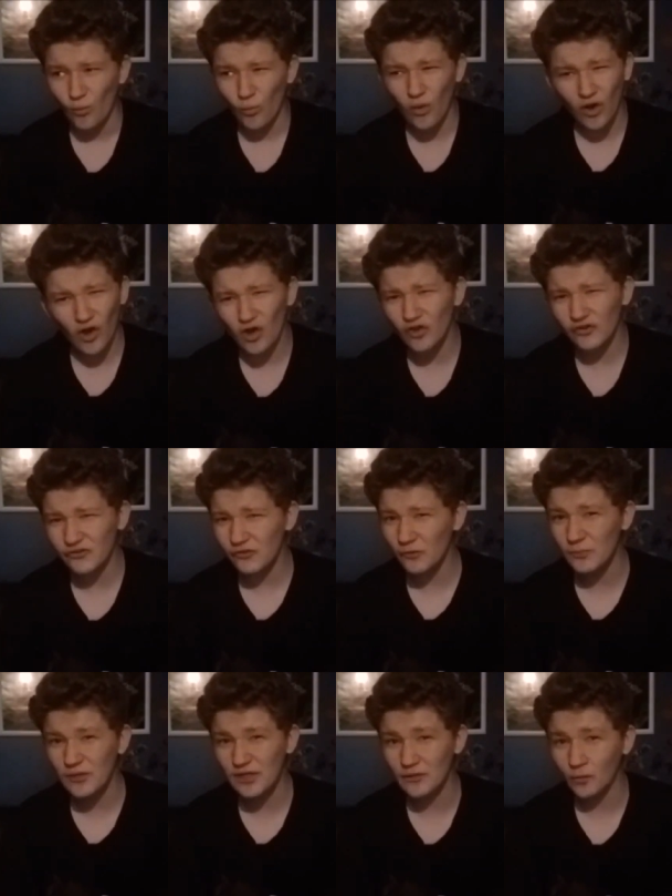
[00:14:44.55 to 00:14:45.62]
while also
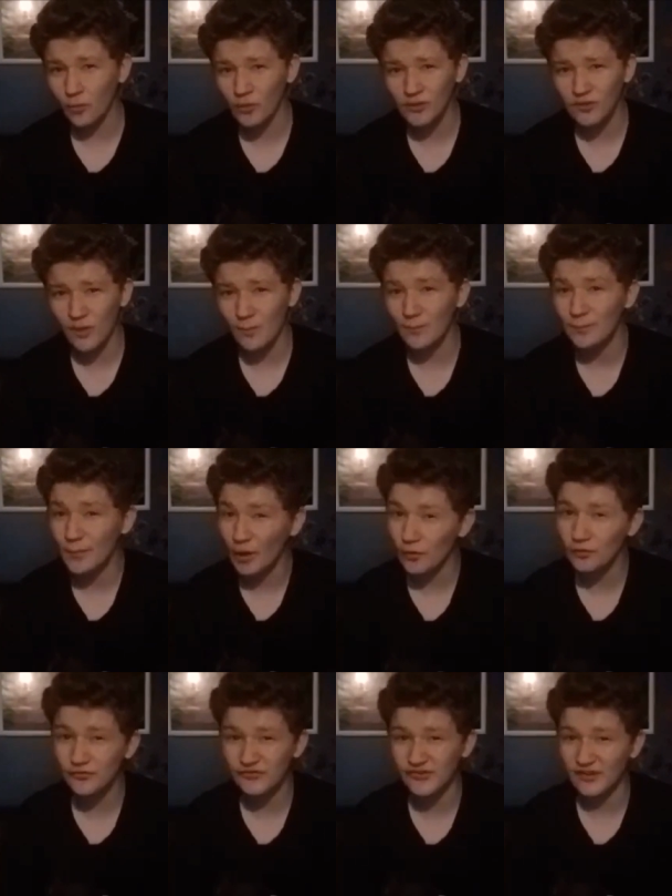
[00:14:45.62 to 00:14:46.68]
being one of the
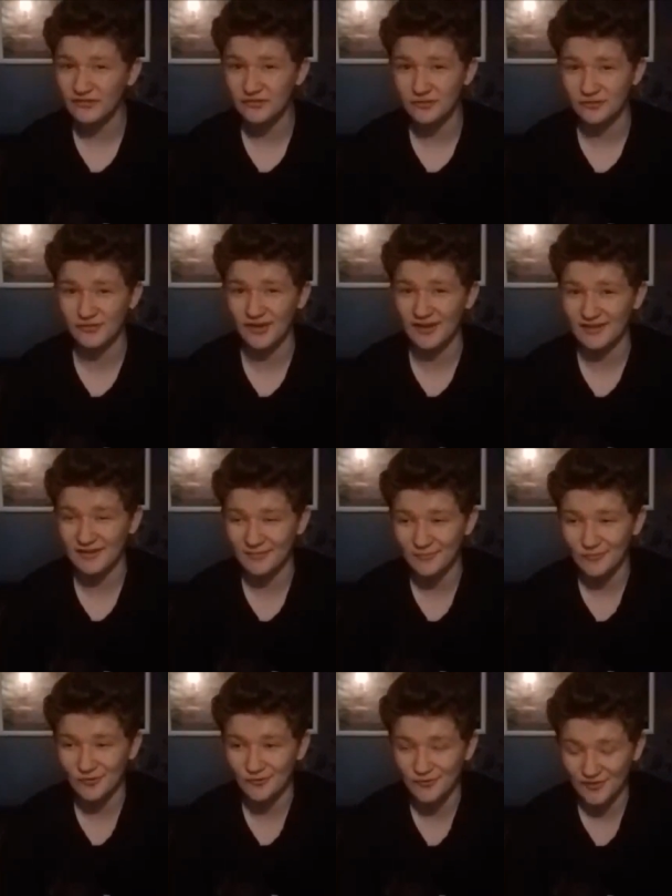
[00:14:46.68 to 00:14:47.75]
most entertaining
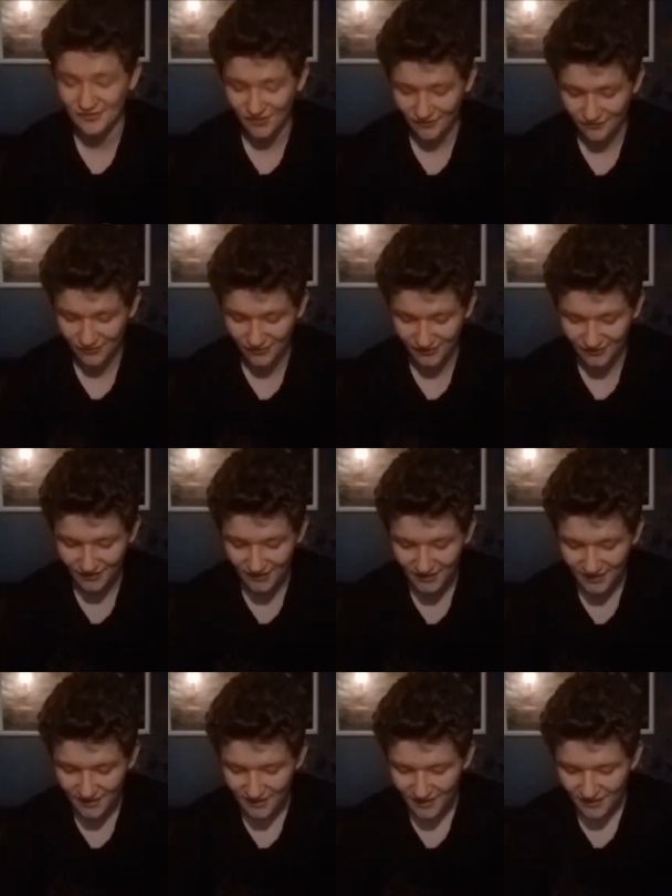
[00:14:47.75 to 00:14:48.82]
movies I've seen.
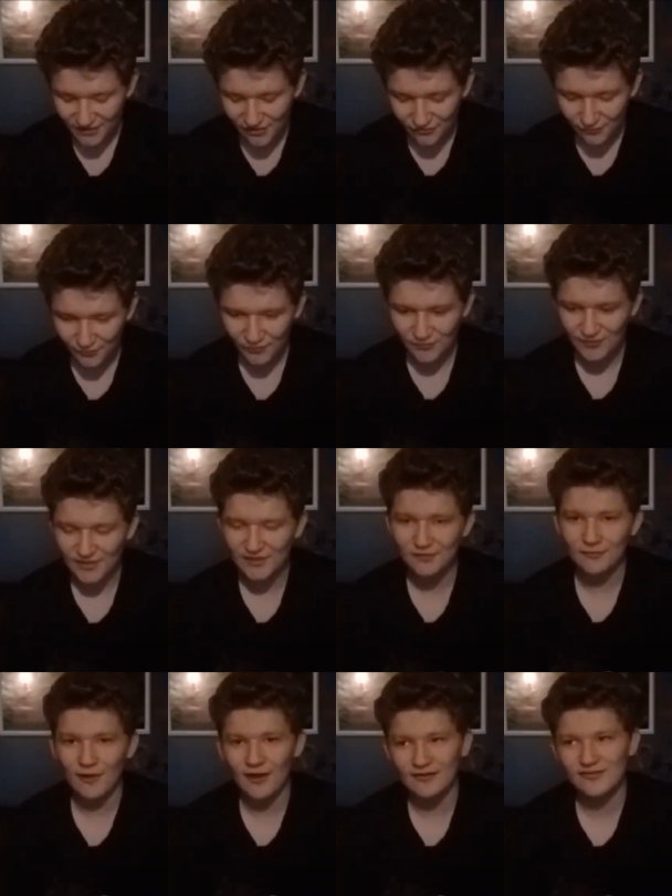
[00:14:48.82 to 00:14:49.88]
This movie
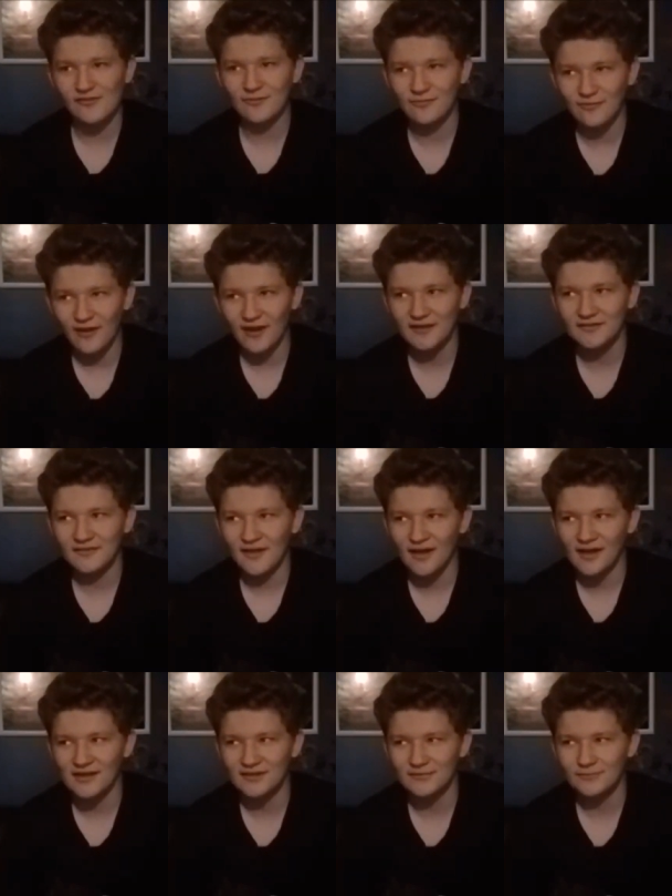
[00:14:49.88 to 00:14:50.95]
rides a fine
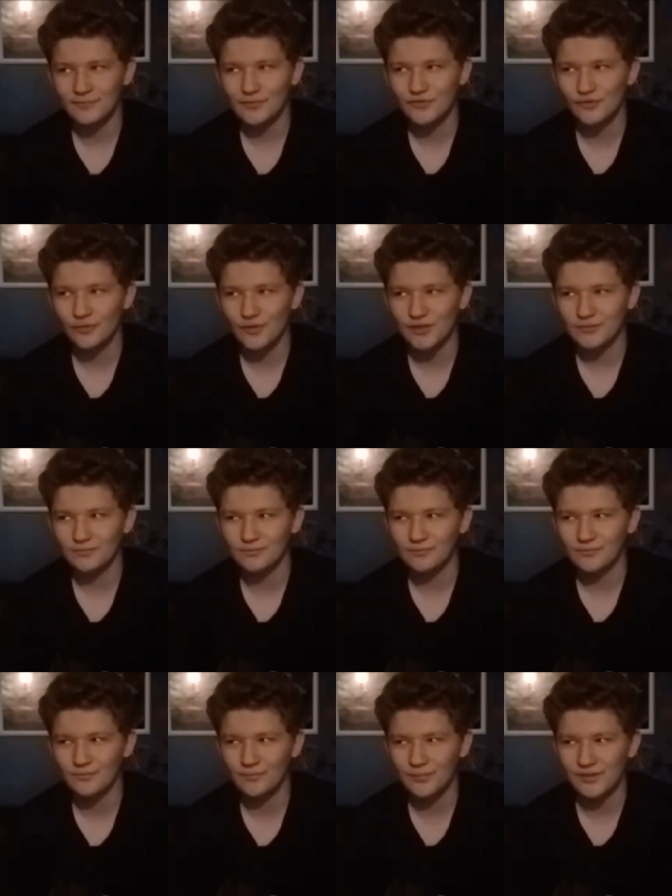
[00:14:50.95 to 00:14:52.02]
line
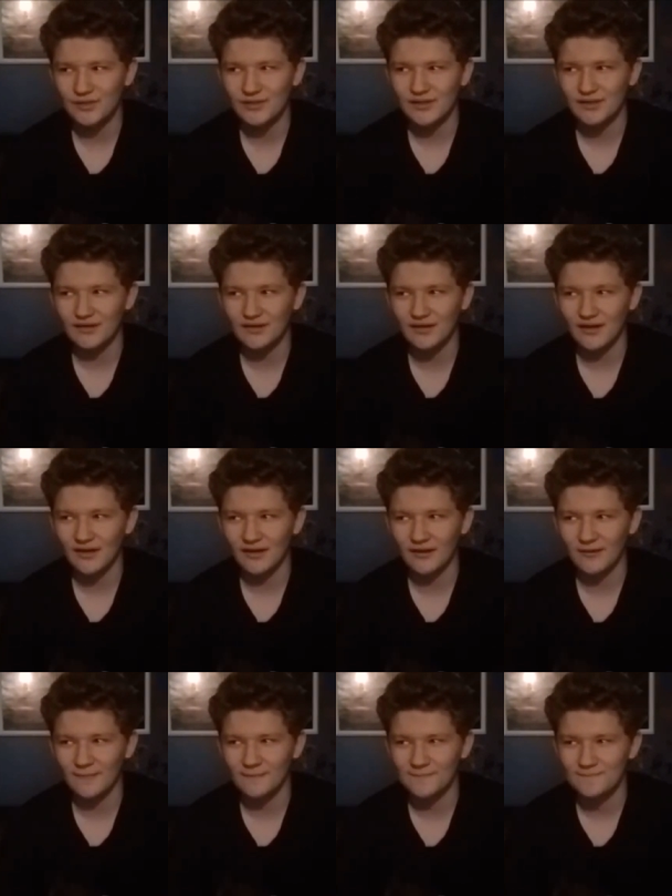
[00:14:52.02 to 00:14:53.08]
between being
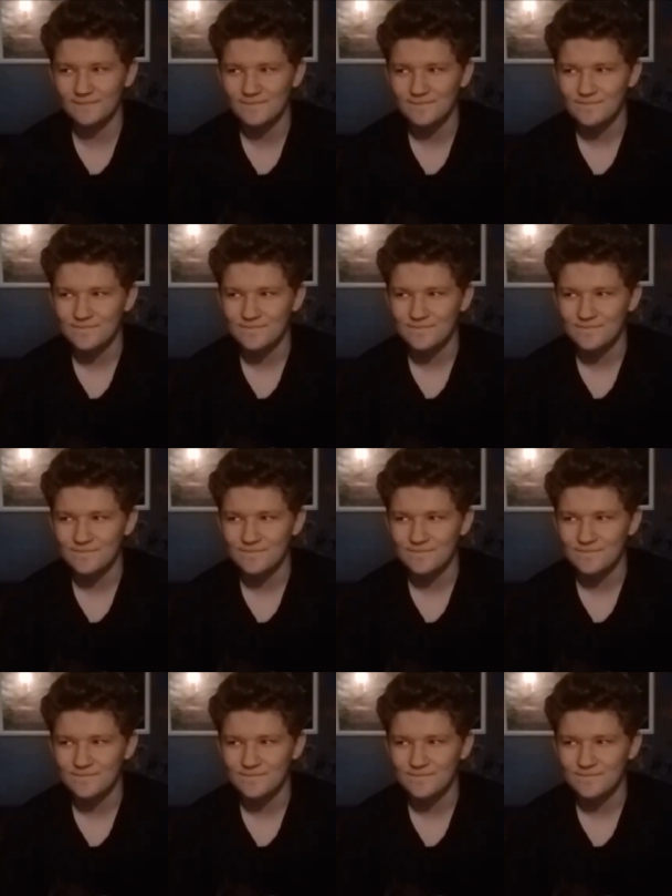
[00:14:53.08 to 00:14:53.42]
um,